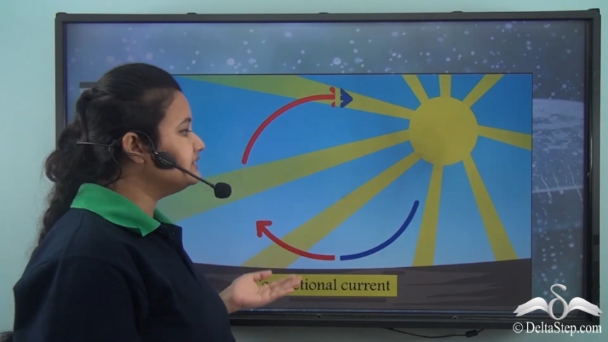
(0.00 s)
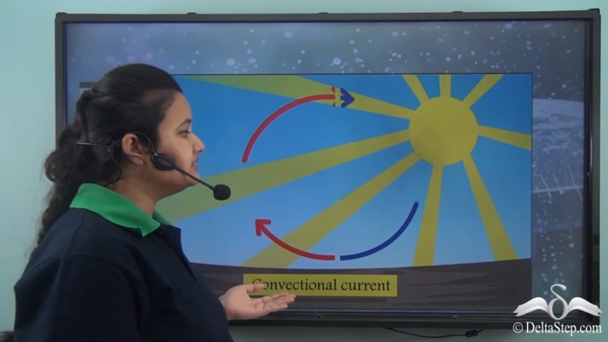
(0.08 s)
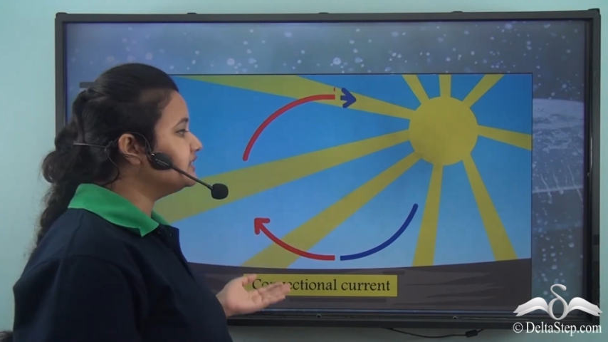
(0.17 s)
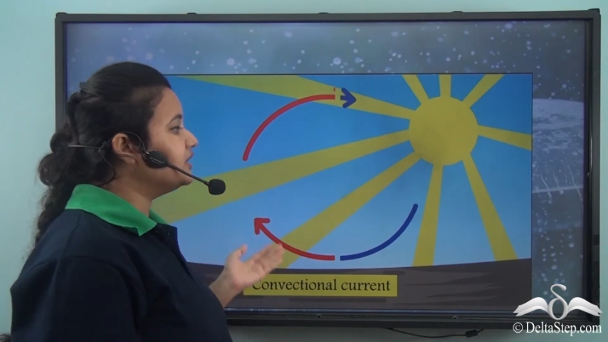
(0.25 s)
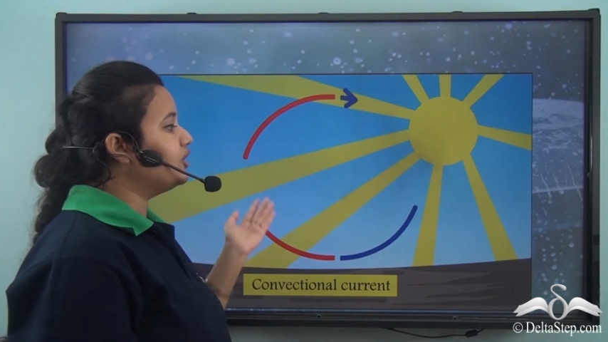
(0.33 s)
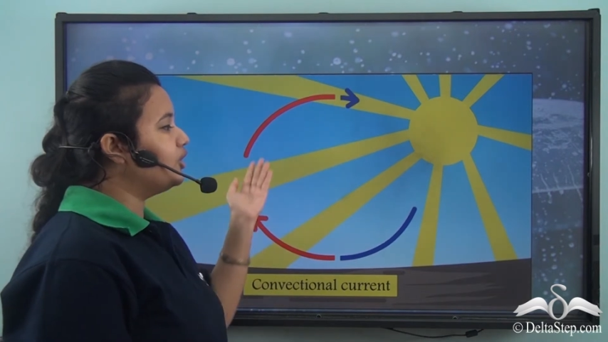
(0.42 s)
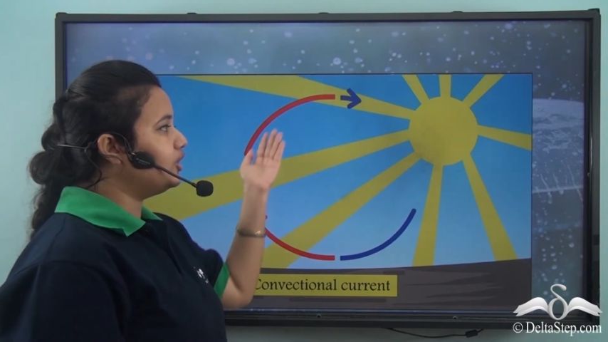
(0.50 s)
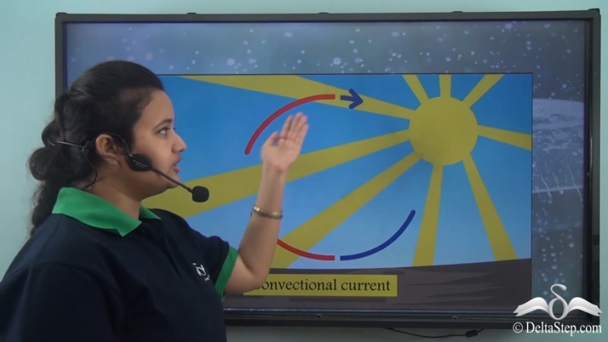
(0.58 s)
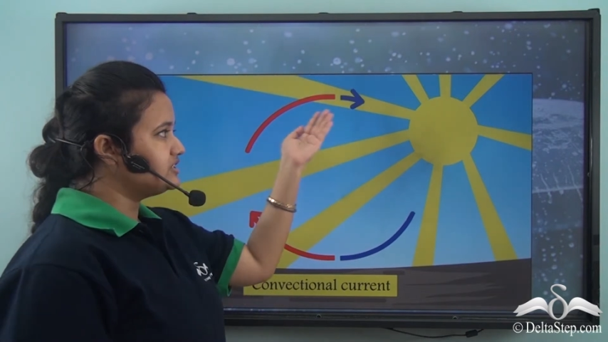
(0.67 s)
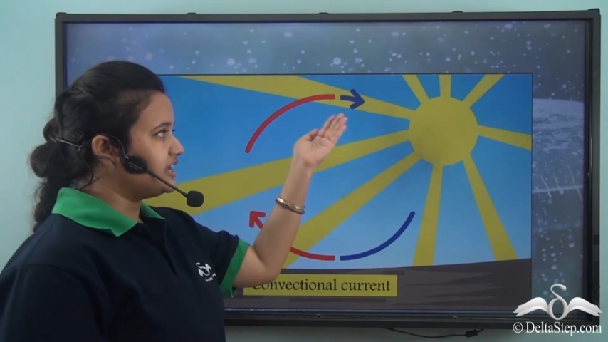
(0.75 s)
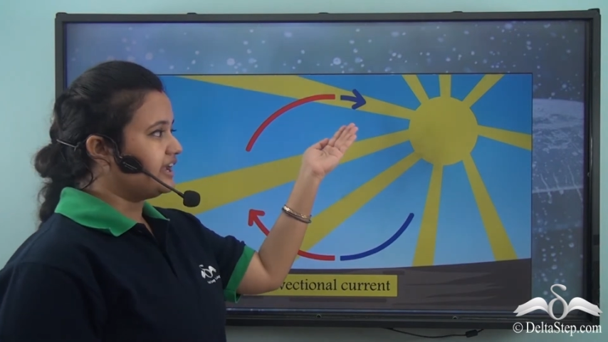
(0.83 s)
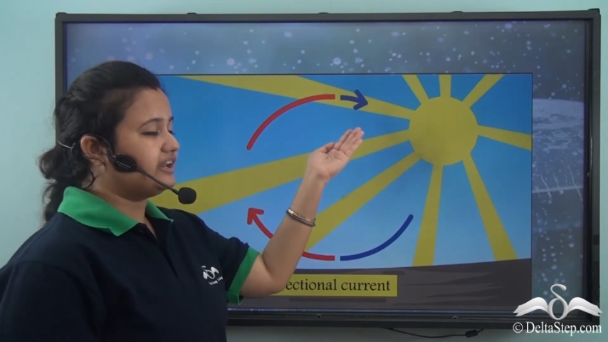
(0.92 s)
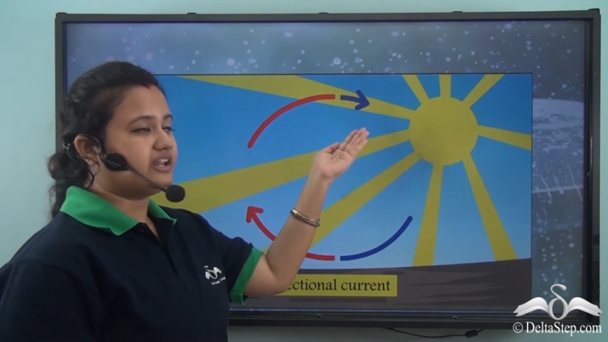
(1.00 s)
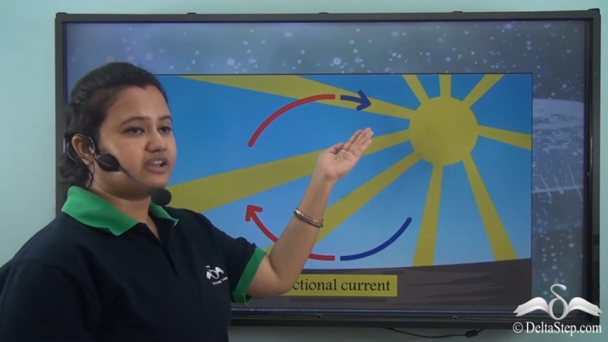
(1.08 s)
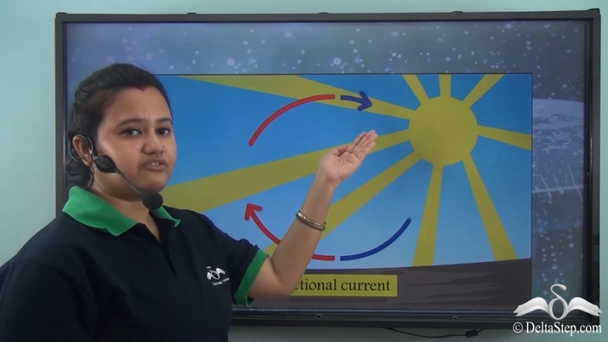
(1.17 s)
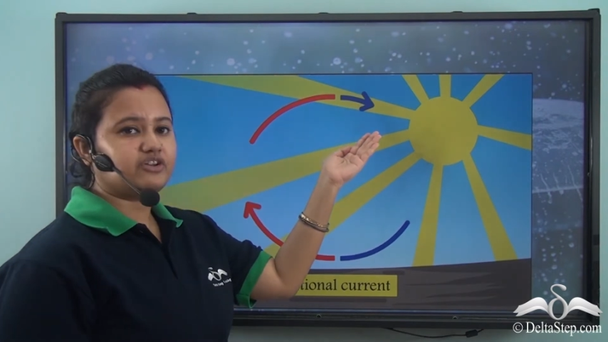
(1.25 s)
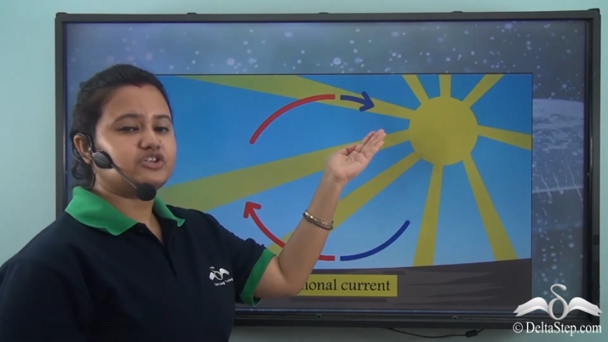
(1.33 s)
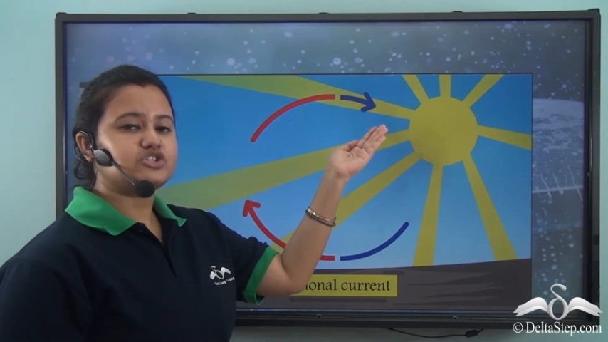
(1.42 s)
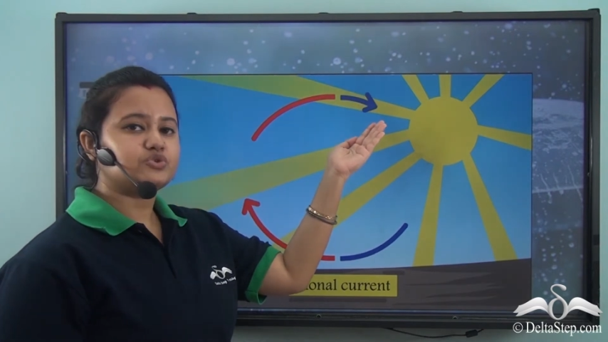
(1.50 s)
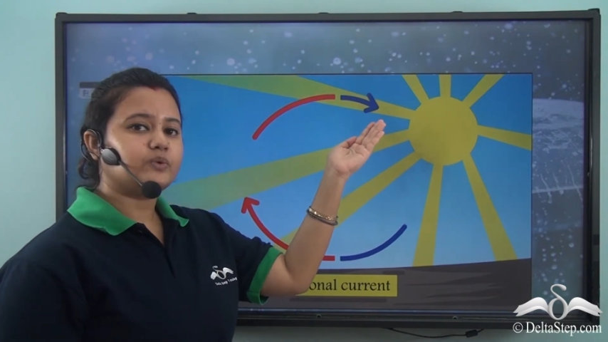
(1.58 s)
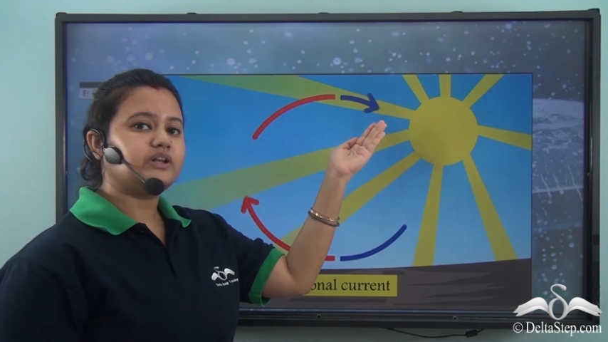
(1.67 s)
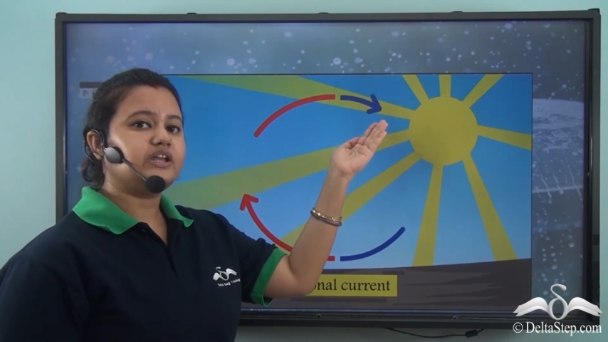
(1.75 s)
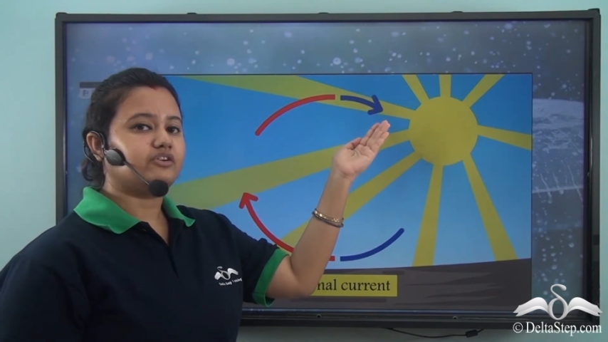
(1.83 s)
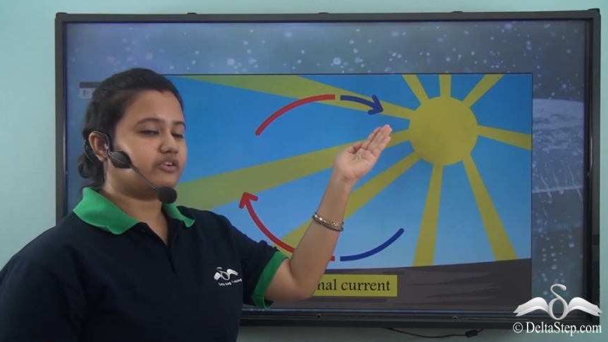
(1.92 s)
the hot air
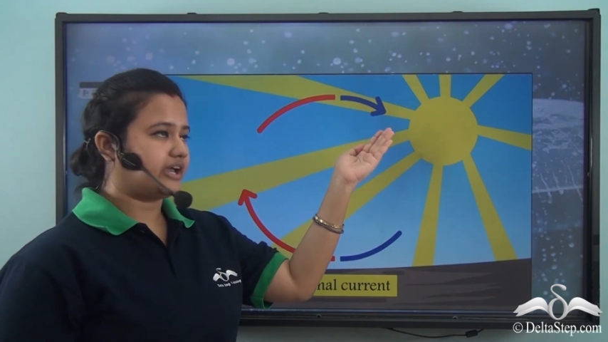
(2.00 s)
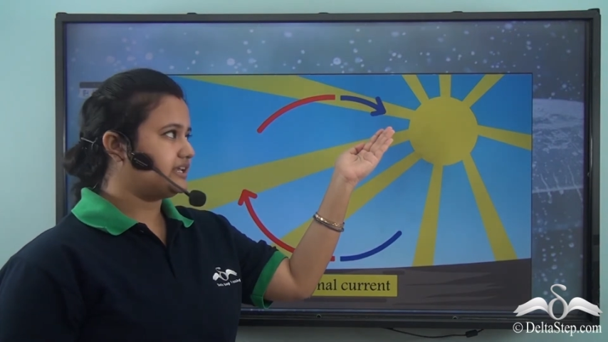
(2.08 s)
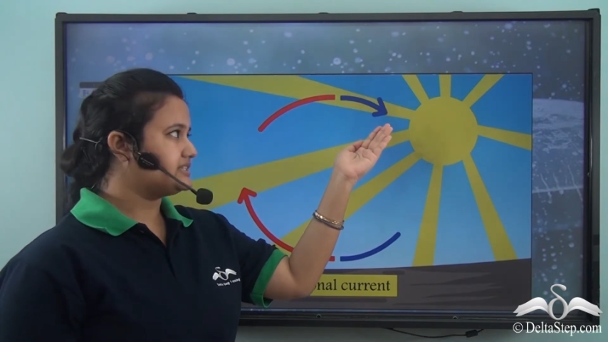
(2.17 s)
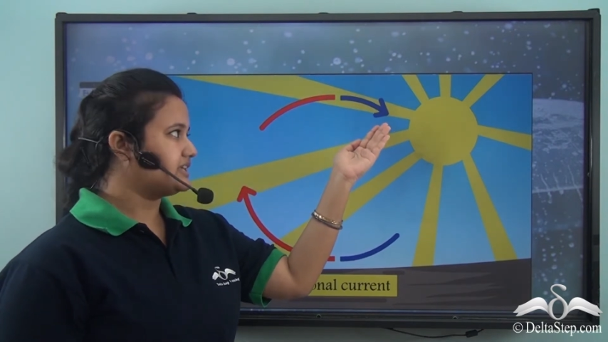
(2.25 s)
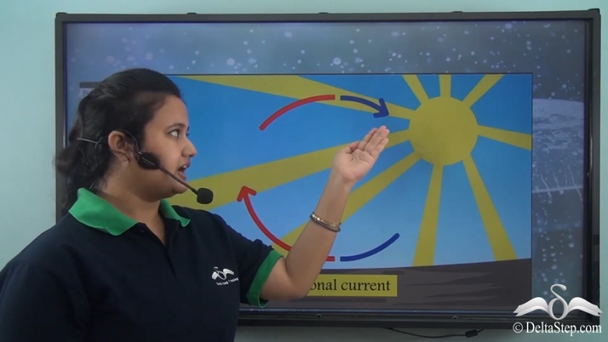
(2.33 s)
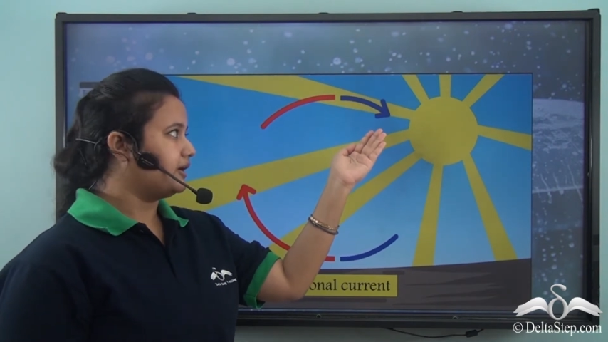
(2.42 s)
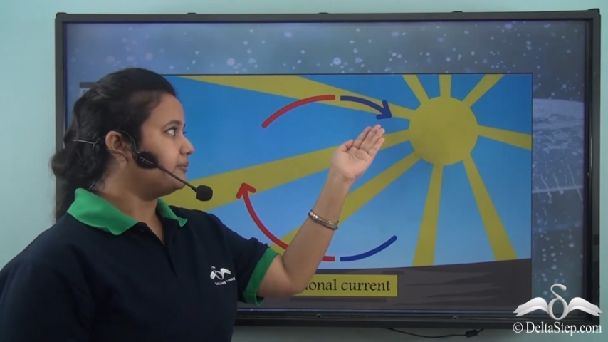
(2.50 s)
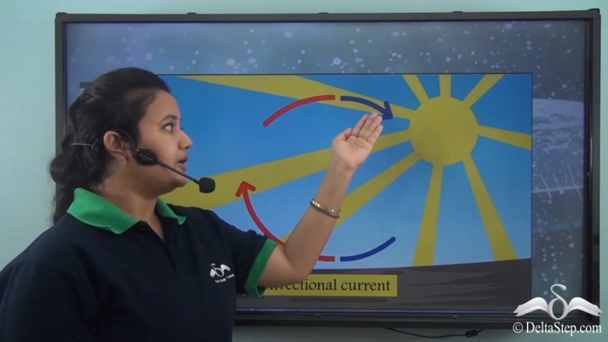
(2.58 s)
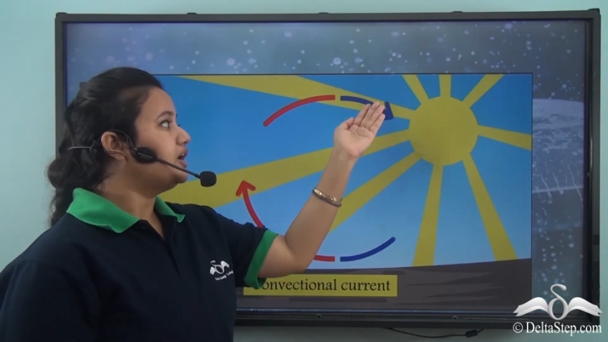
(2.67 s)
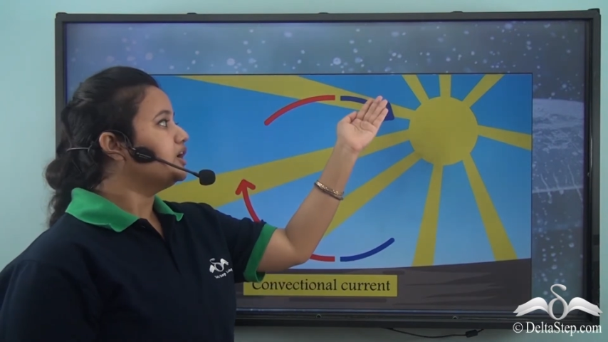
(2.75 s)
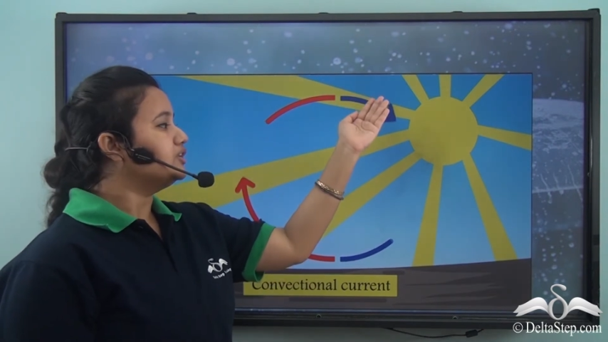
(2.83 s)
eventually rise up.